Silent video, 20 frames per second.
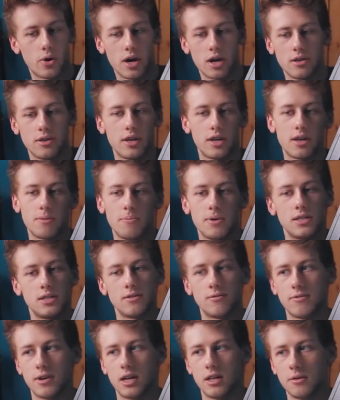way they can be
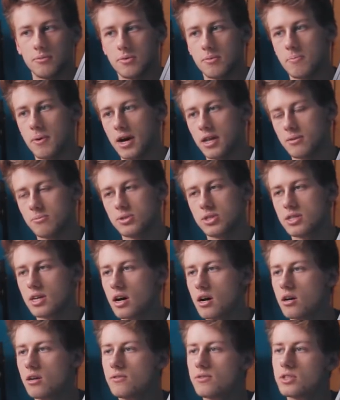developed by
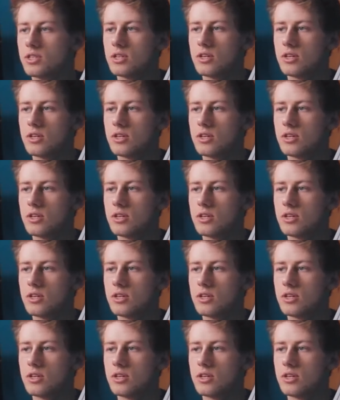themselves.